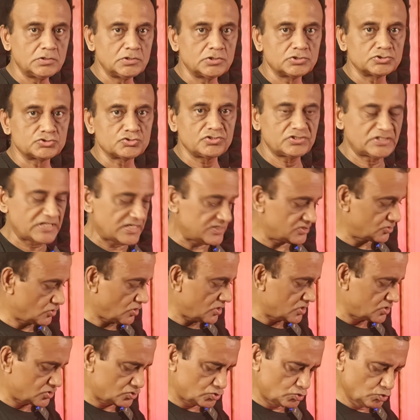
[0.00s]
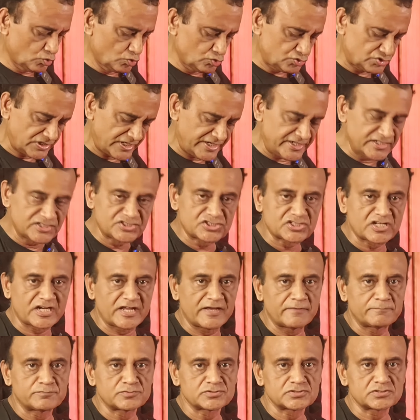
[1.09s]
So it has got two side
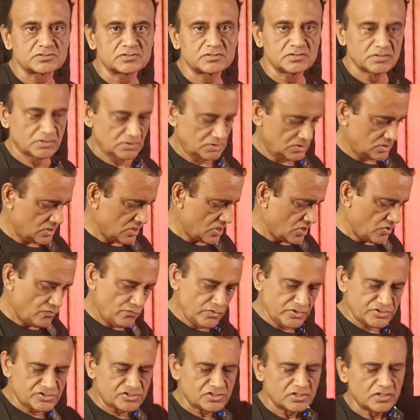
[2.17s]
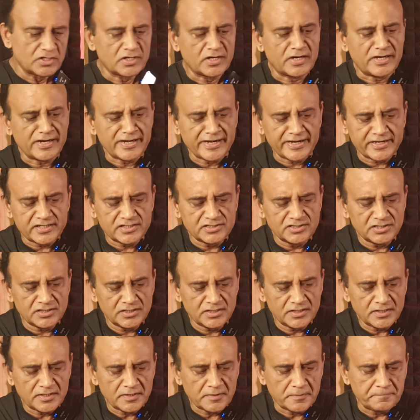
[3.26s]
straps which connect
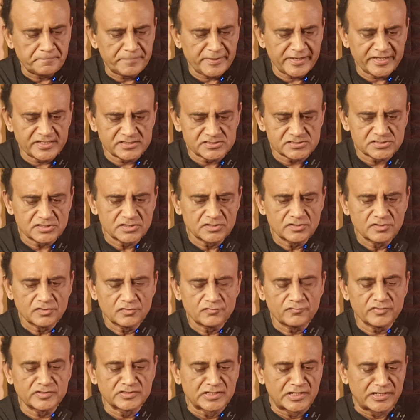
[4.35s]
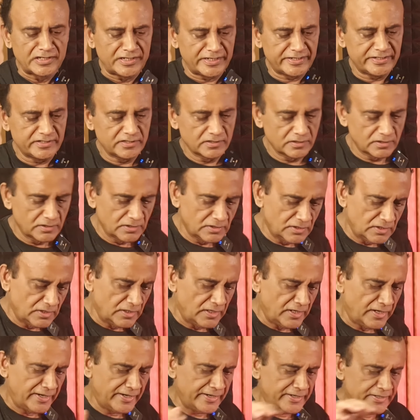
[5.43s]
the base with the lid
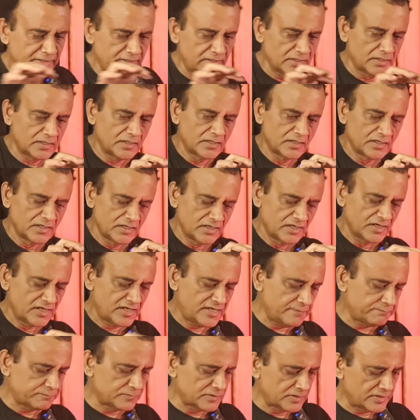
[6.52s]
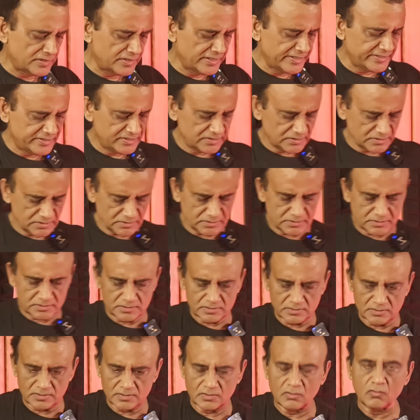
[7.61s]
and keep the lid
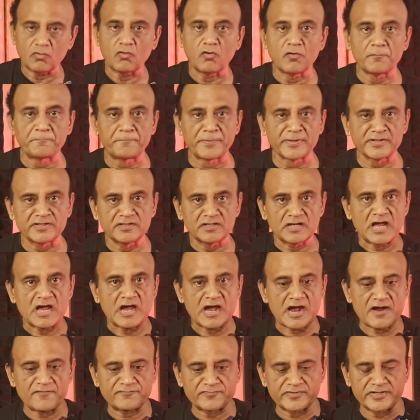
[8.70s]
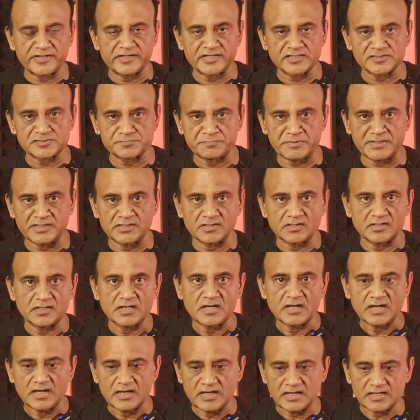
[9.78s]
open after it has been
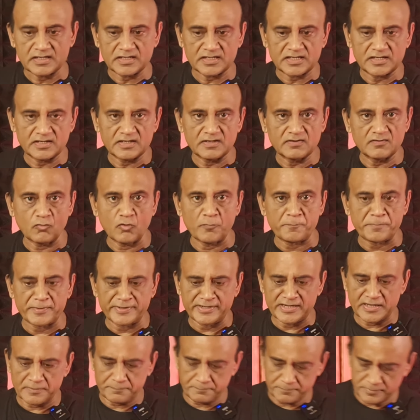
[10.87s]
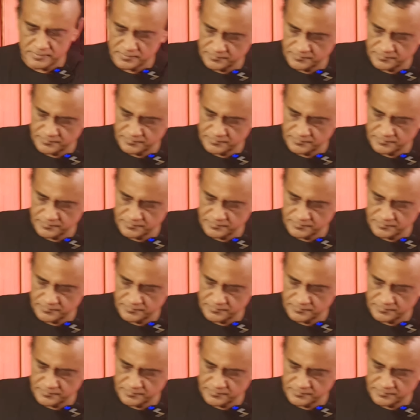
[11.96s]
opened up.